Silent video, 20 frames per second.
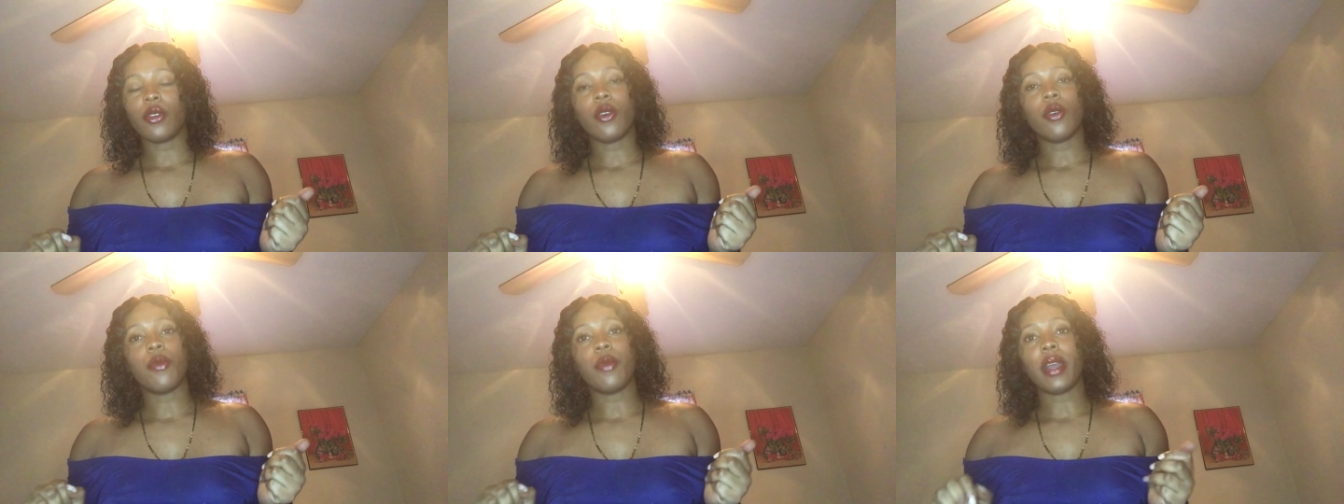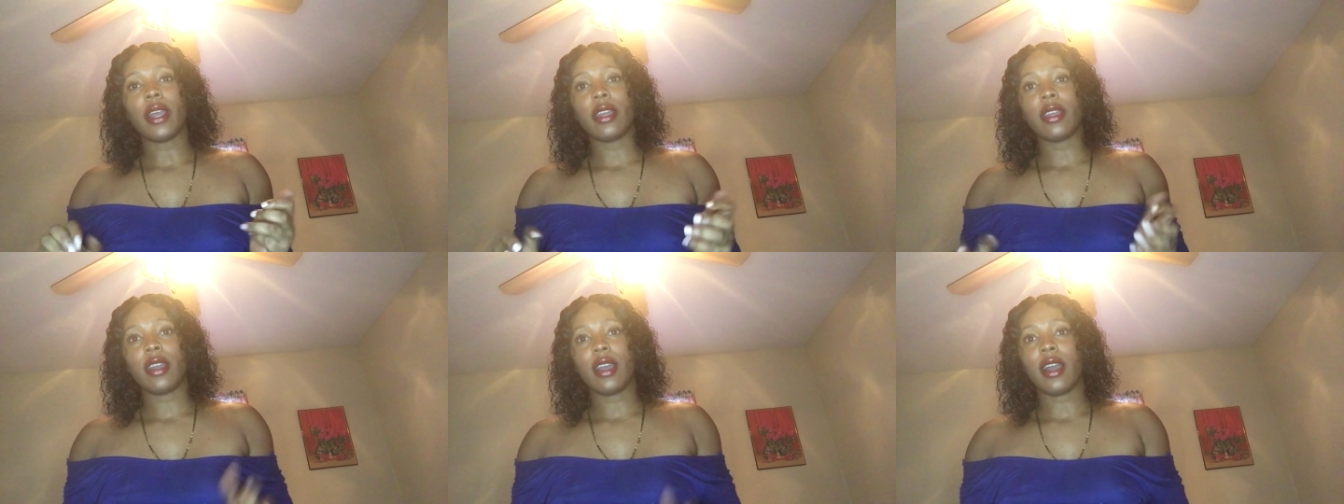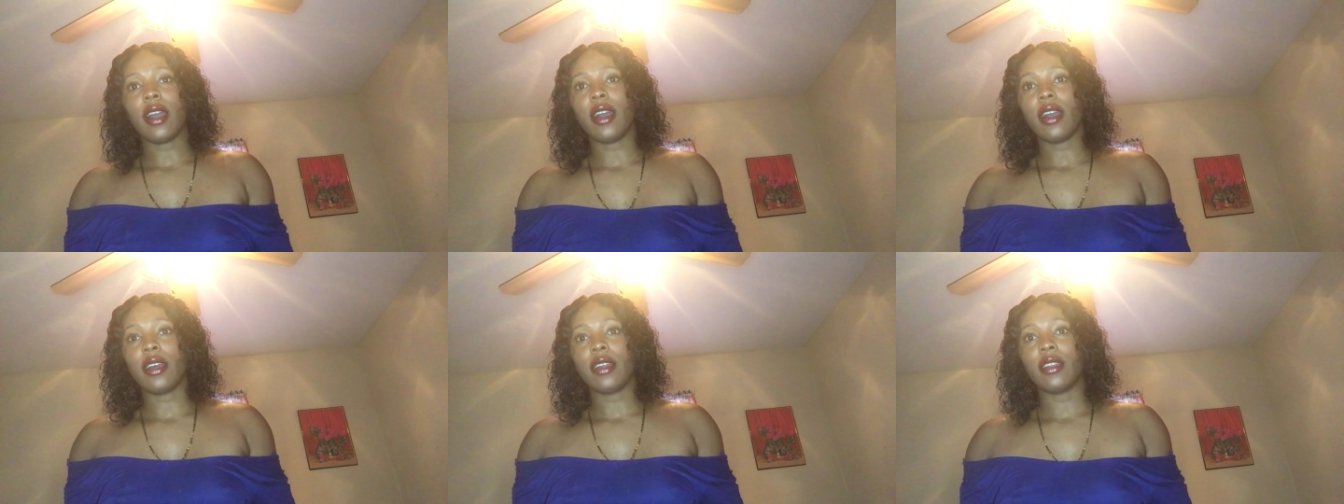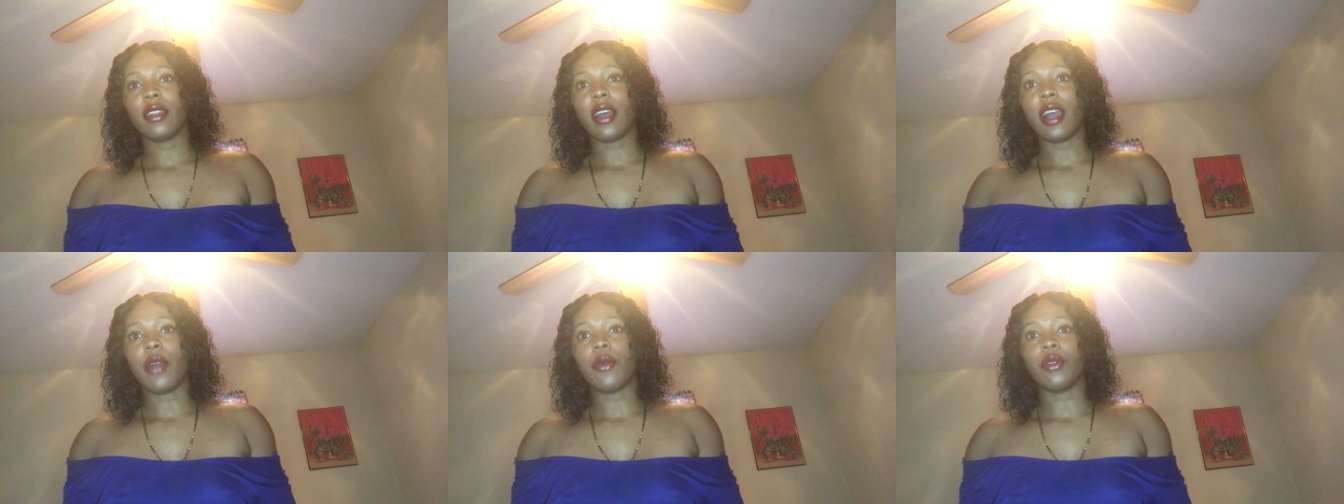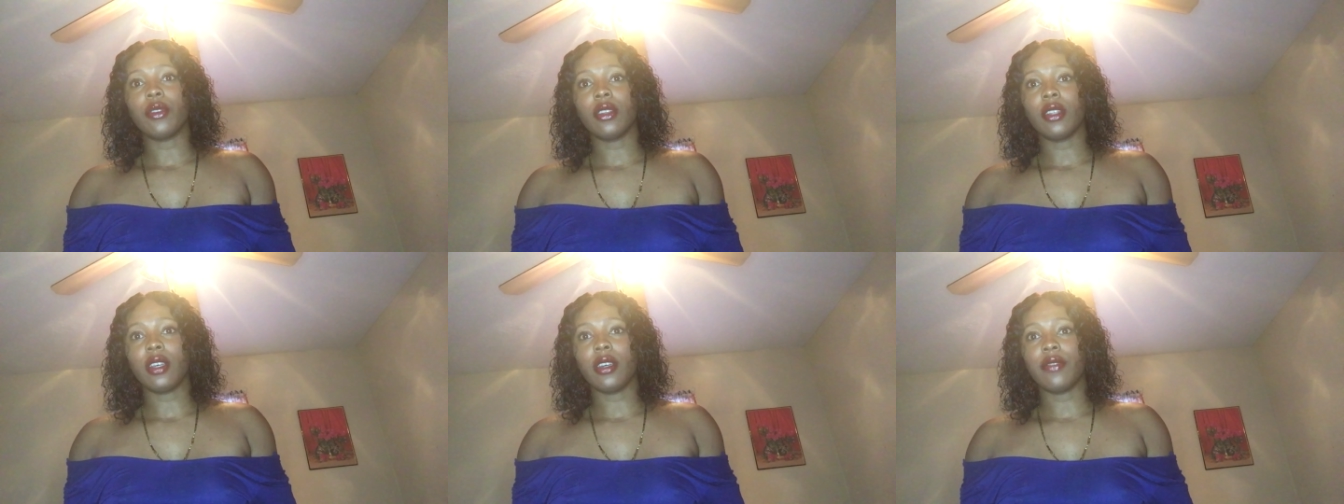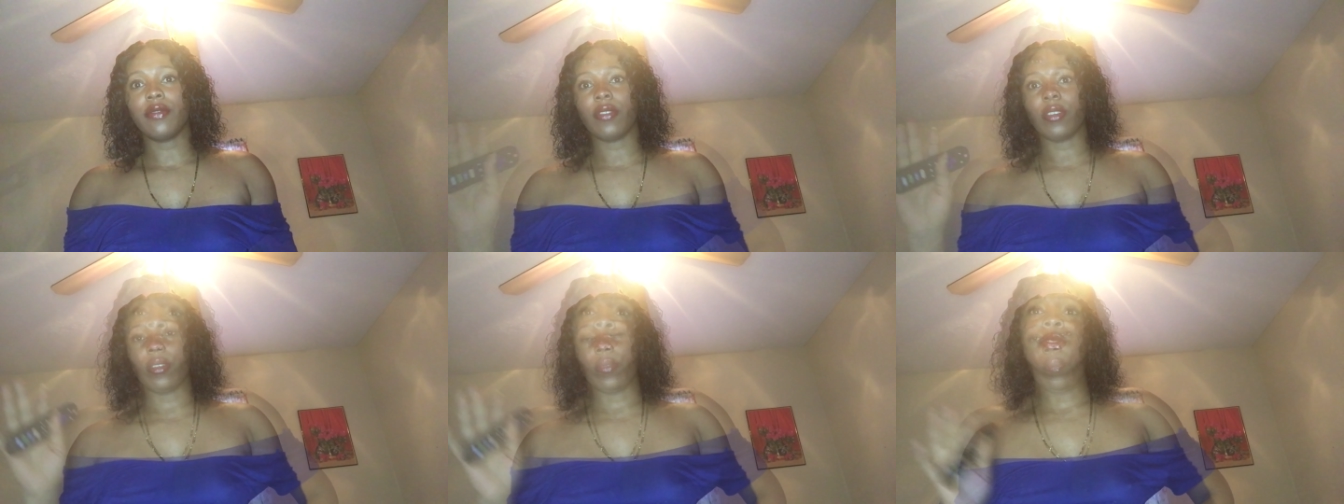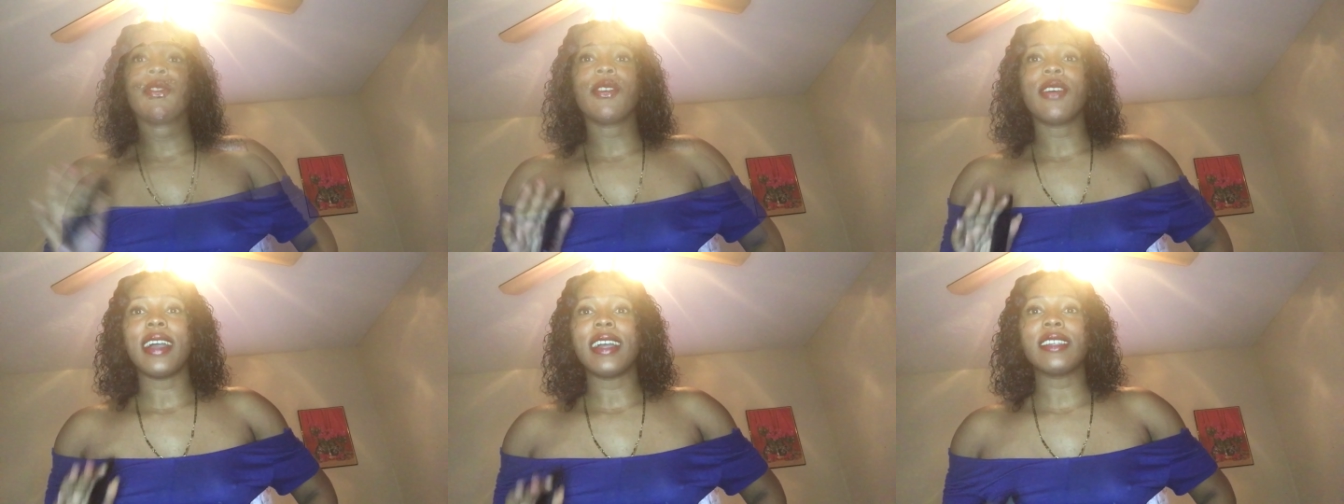Oh my God, I would love it.
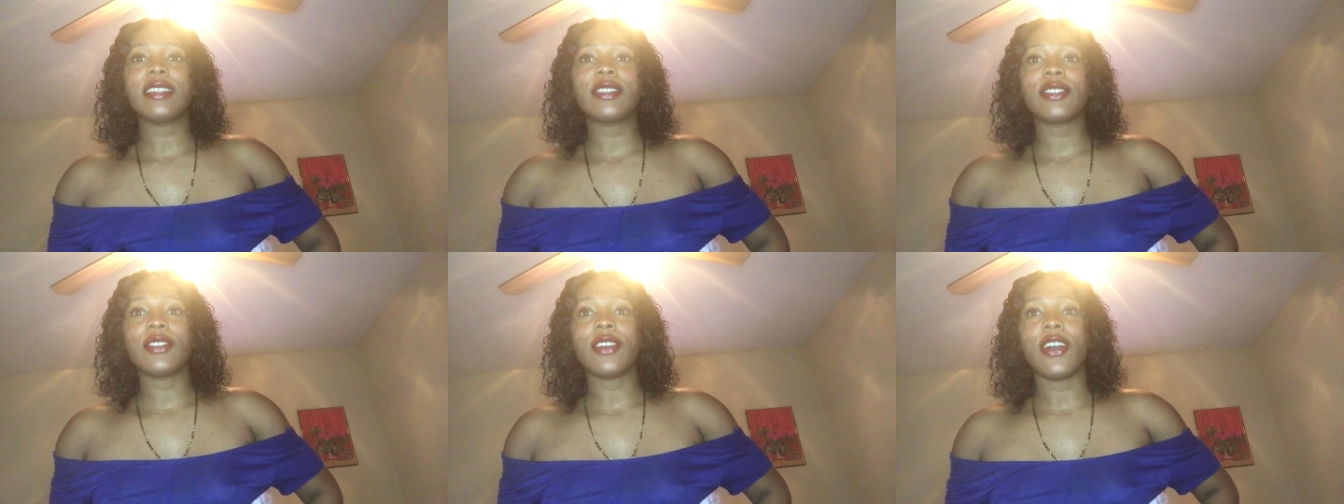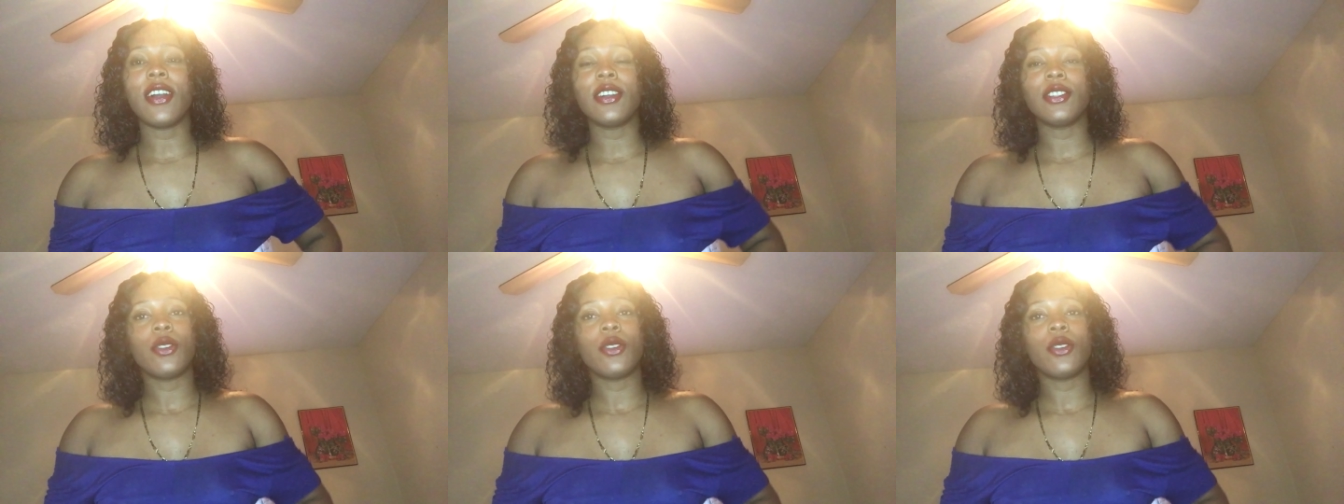Before I start,